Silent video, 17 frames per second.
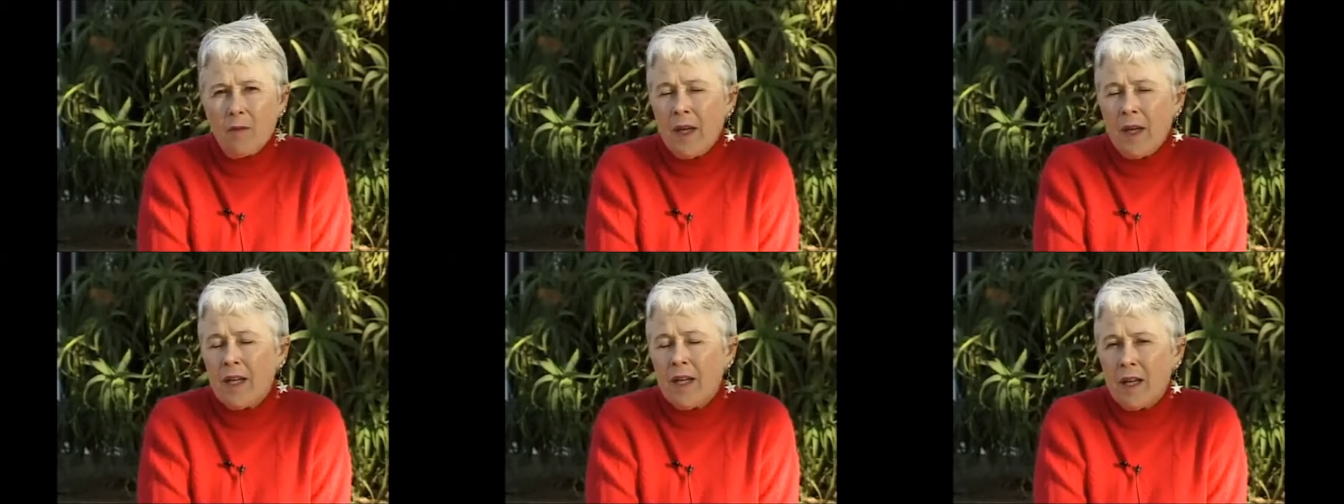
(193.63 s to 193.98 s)

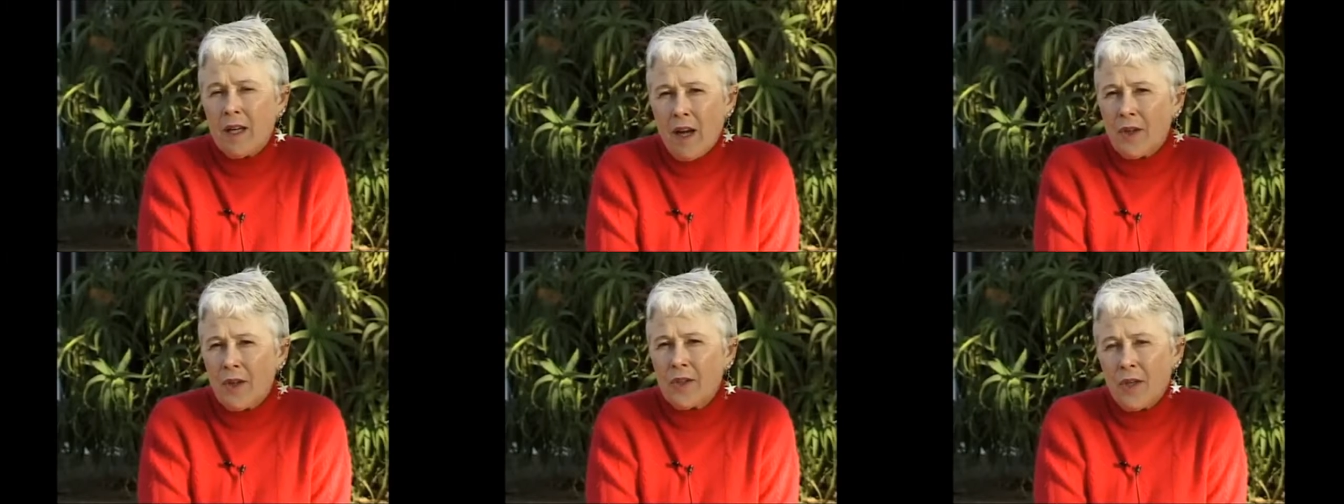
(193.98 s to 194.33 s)
We
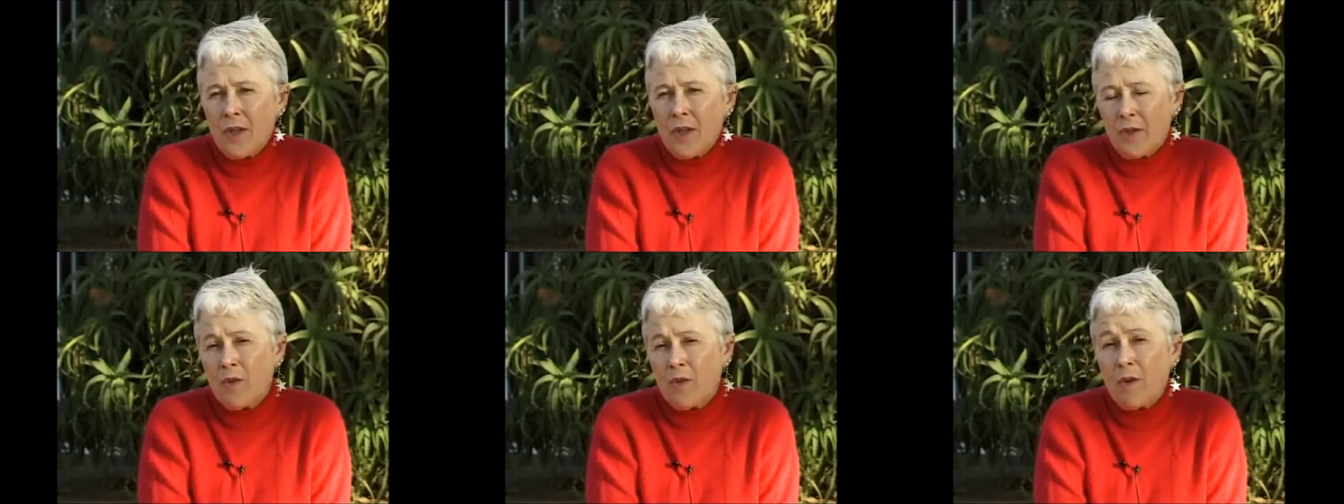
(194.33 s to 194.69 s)
can
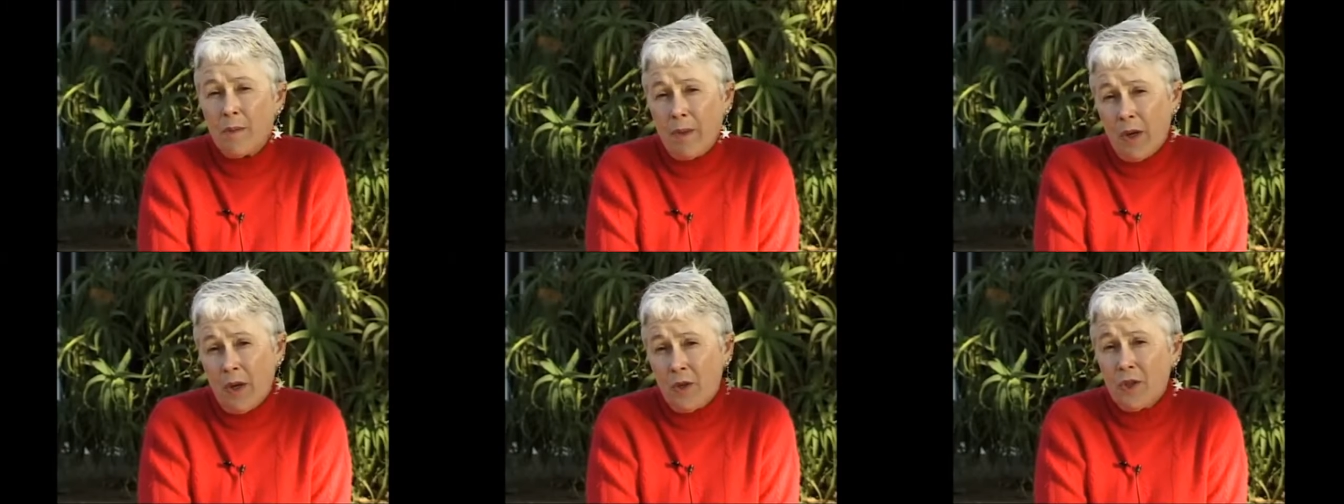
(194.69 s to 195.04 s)
also do
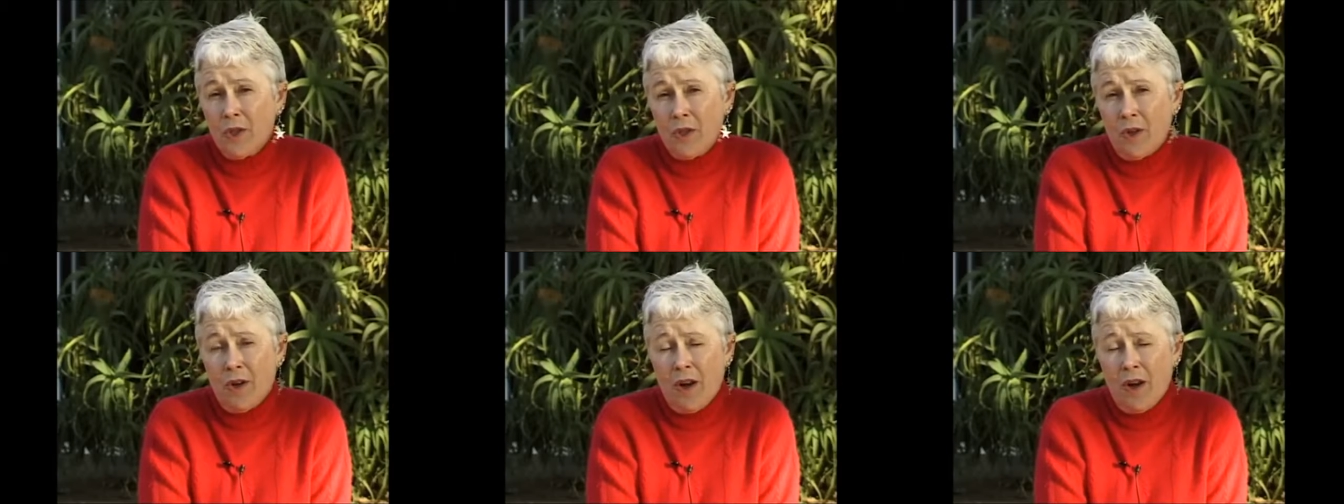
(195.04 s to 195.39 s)

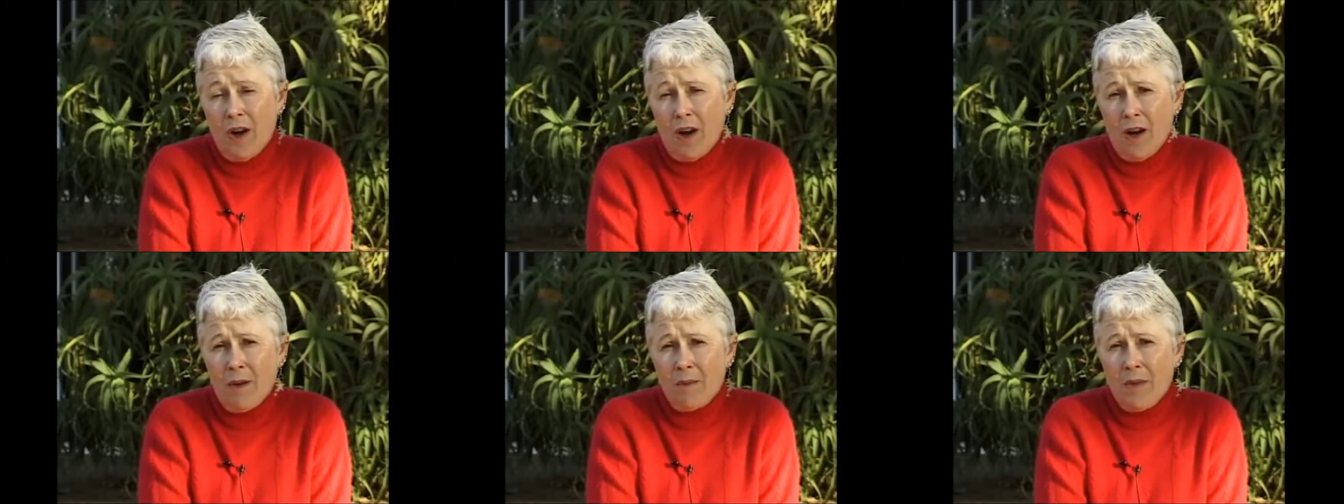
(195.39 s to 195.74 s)
emotional
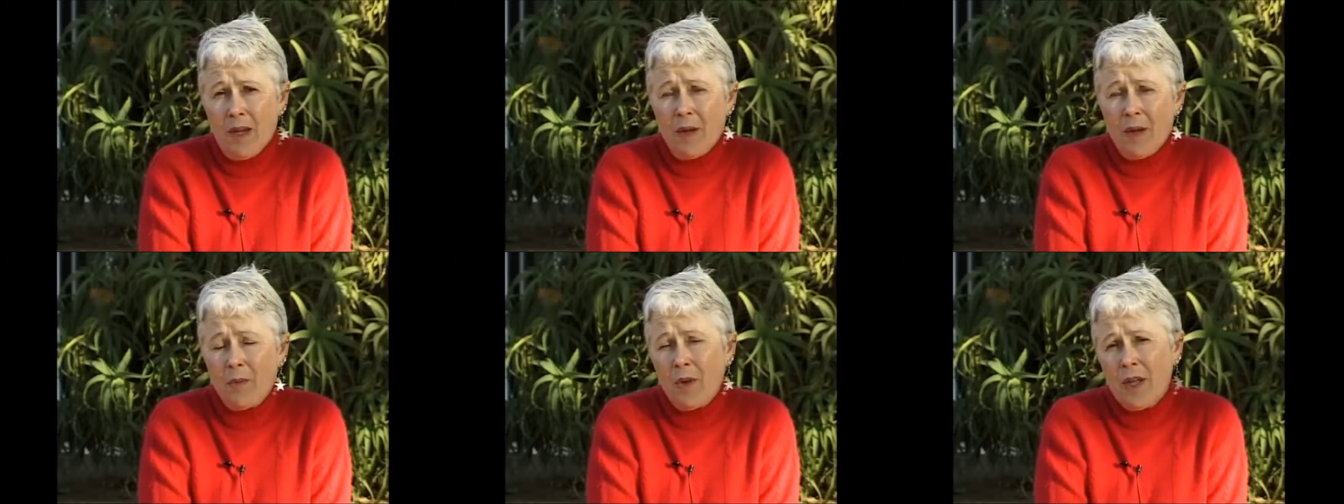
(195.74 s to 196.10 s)
harm,
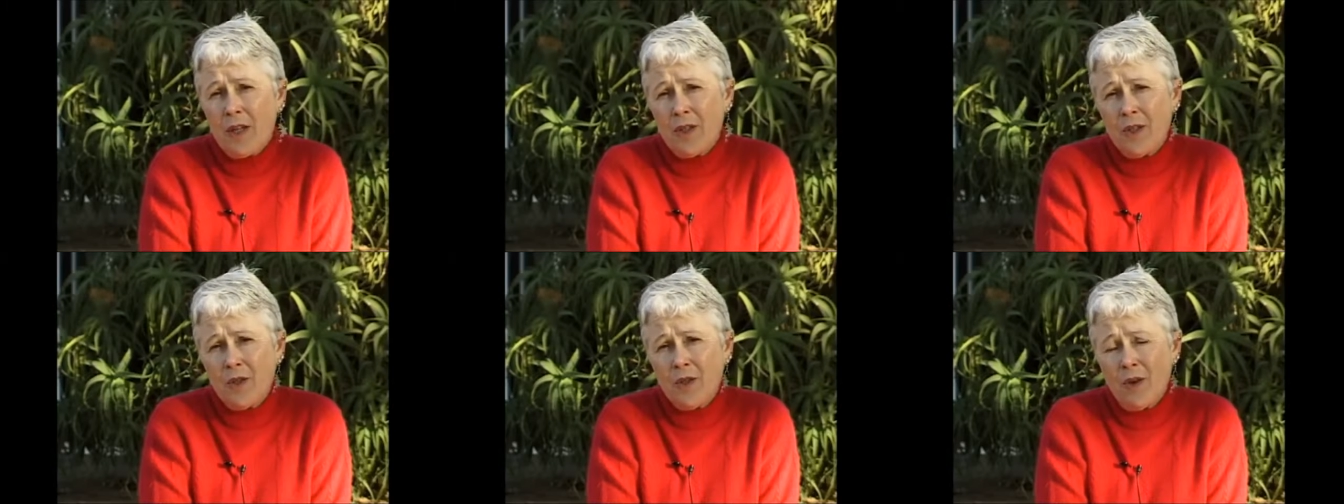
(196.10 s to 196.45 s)
and we
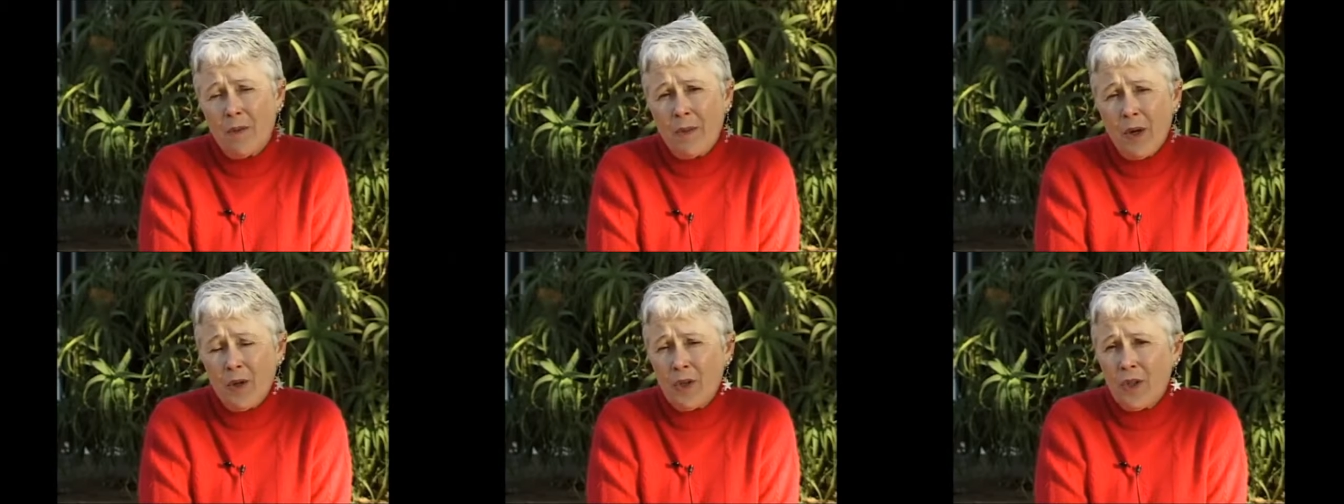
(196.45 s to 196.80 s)
can do
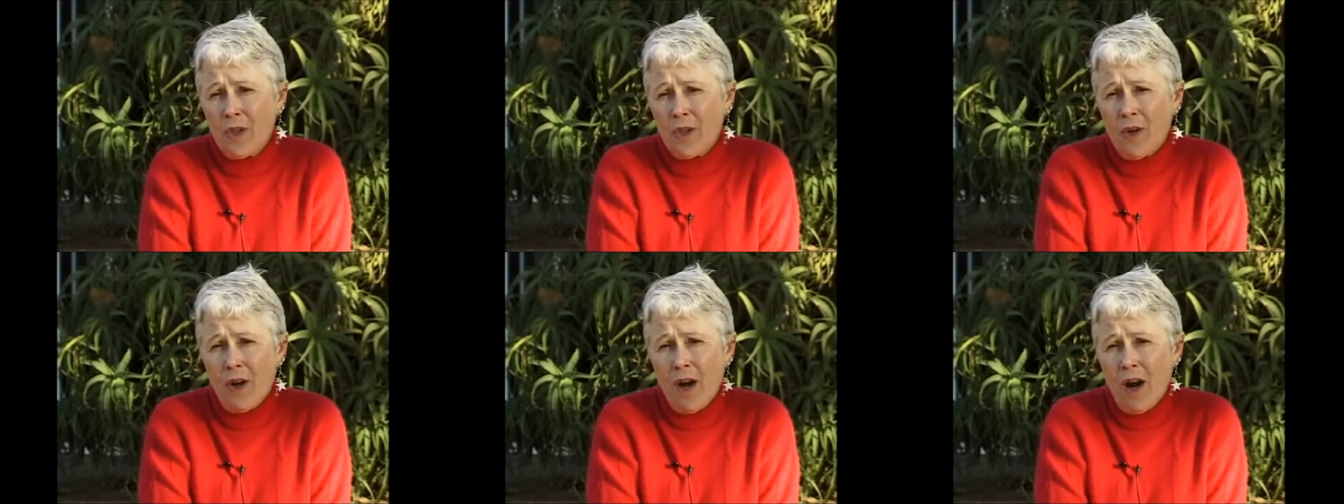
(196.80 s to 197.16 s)

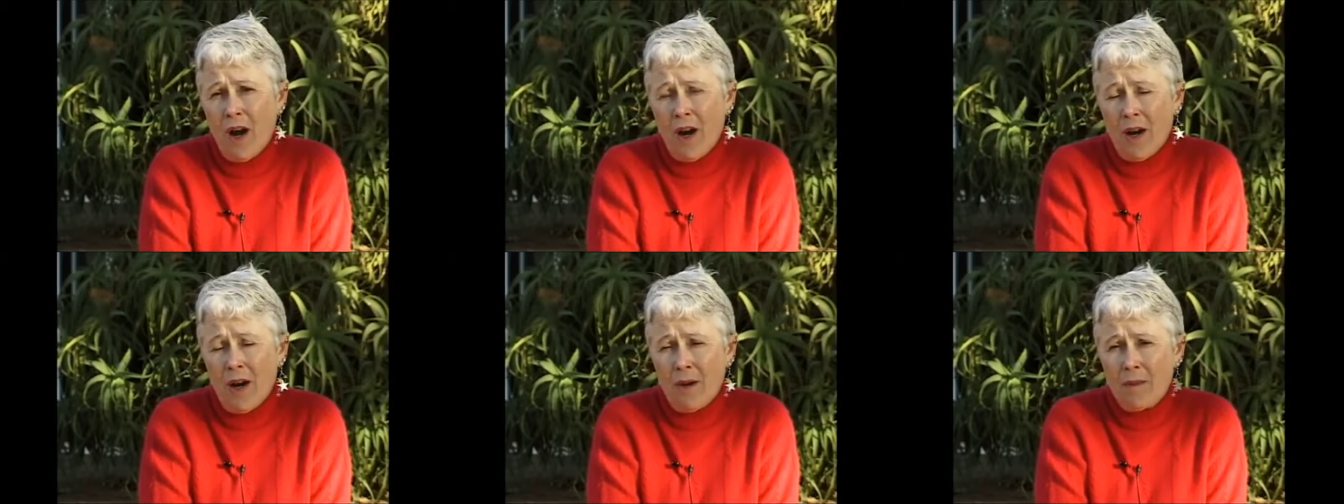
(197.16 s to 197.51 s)
emotional
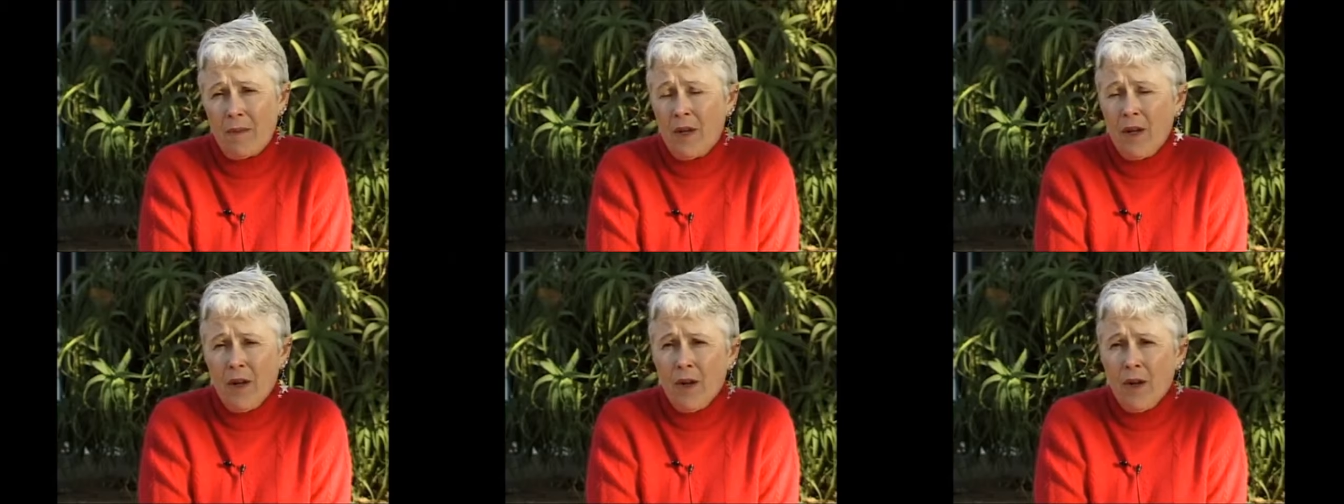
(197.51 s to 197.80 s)
harm